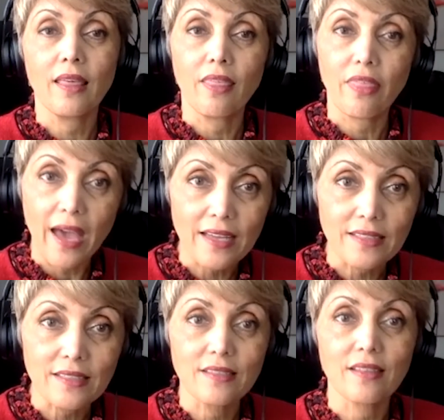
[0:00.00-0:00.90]

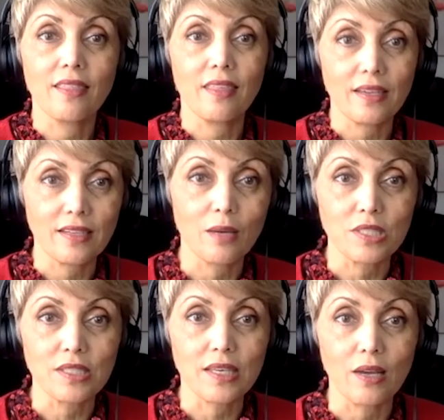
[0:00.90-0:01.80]
That then
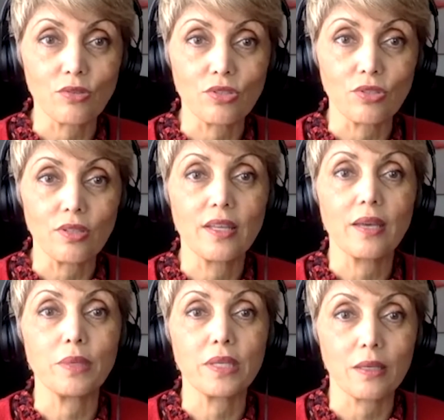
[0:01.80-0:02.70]
comes to council
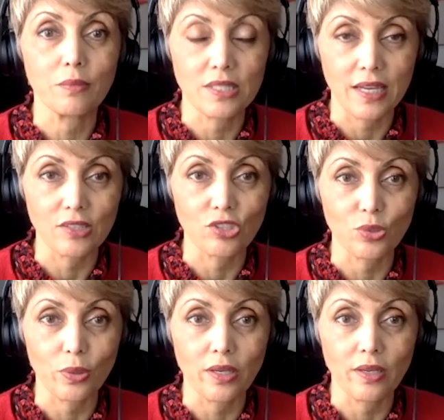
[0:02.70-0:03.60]
and becomes
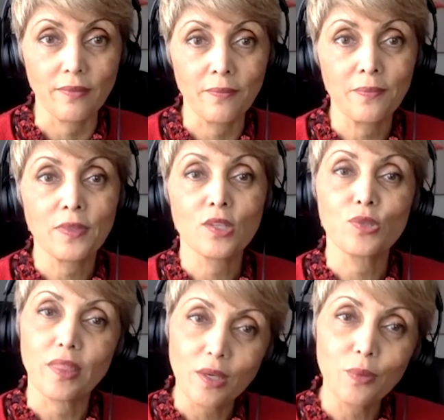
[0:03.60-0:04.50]
statutory. So I
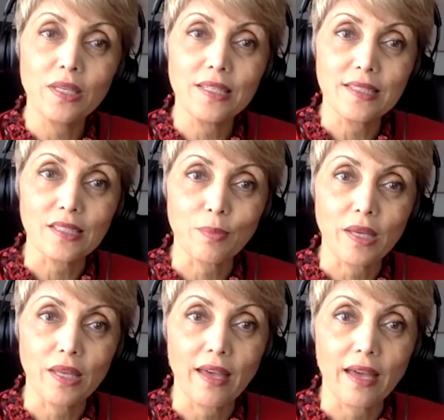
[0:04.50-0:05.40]
think we need to
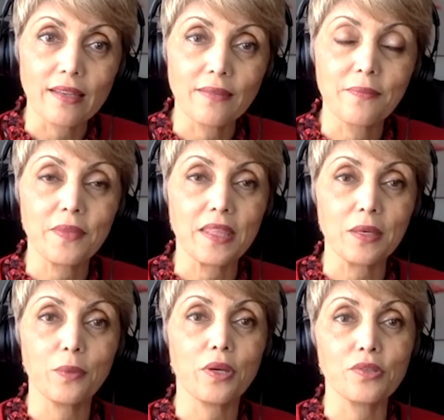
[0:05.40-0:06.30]
explain that. And I think
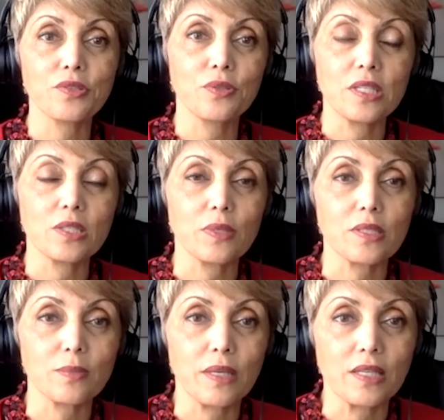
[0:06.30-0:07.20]
we also need to
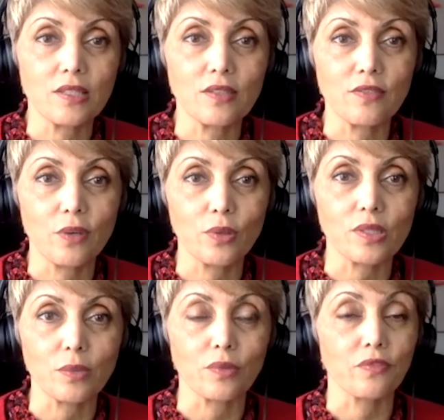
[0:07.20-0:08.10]
explain to the folks
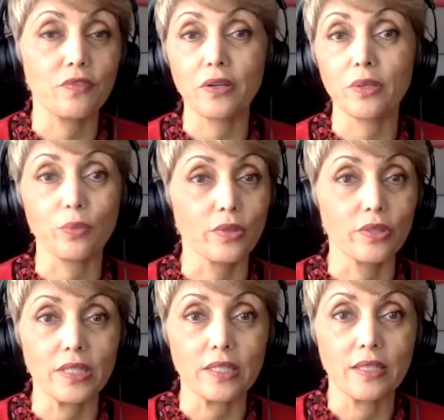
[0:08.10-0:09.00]
that were very
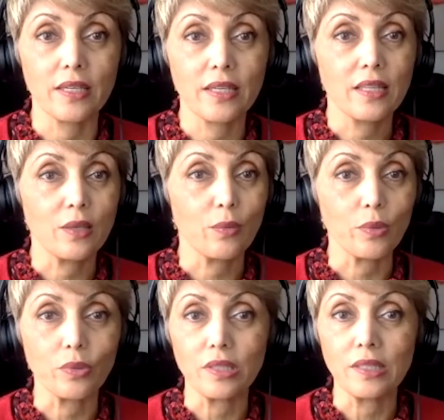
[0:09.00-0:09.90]
worried that we
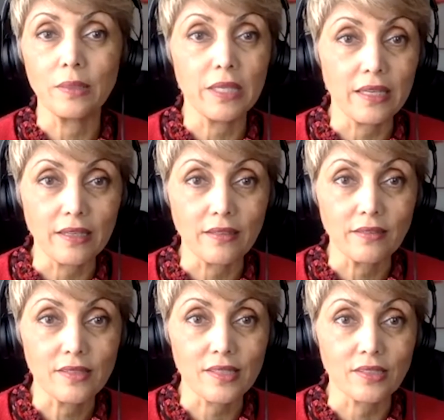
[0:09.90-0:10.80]
were eliminating
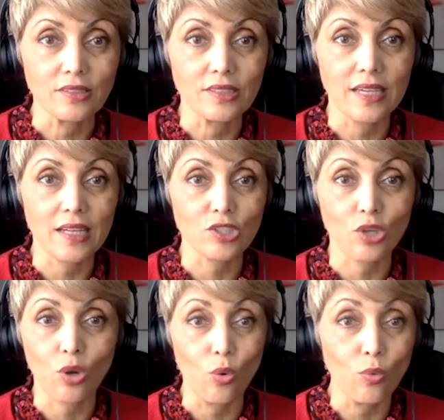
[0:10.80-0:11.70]
single
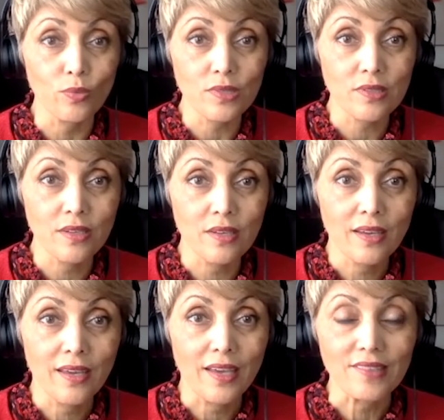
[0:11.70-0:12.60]
detached homes
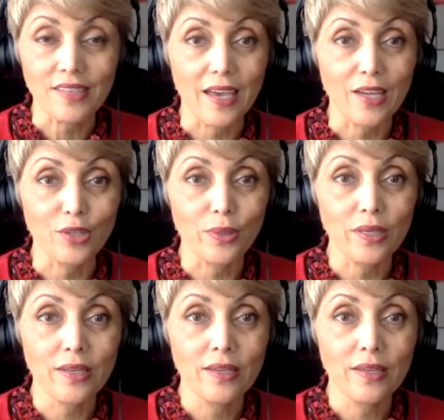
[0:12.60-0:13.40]
as a category.